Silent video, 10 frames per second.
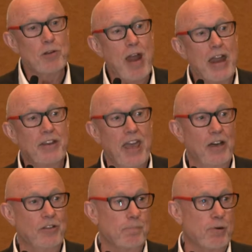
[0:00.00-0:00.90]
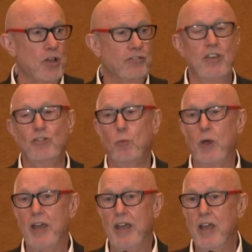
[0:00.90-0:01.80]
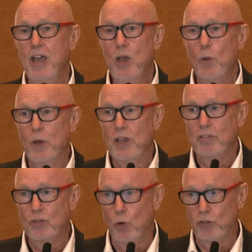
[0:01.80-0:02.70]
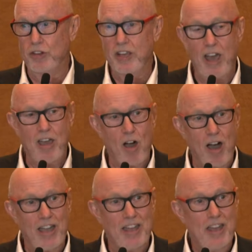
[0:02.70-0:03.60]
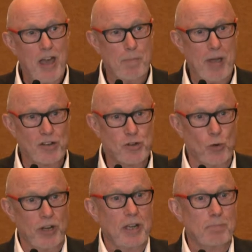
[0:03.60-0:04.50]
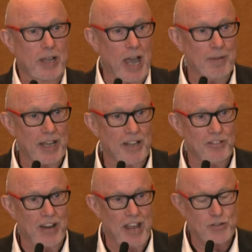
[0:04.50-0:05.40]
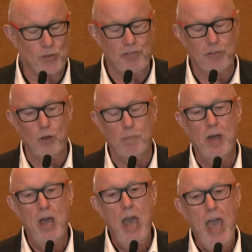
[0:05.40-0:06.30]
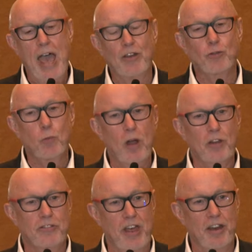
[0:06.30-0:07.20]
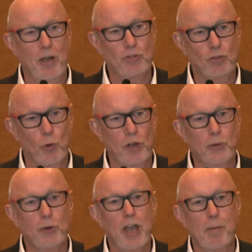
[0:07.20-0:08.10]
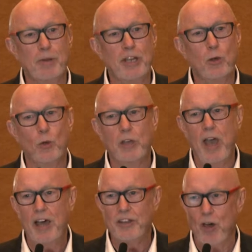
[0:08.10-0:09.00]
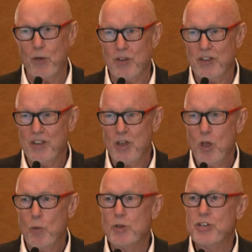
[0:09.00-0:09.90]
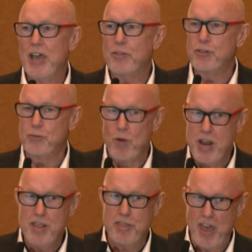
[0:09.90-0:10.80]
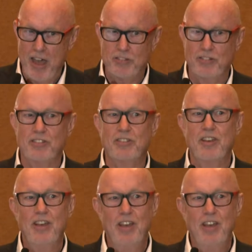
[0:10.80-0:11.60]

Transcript: ran down a process where we talked to DAI about joining and becoming an international firm. And as well as that, I was talking to a company called Cardno, which had 3,000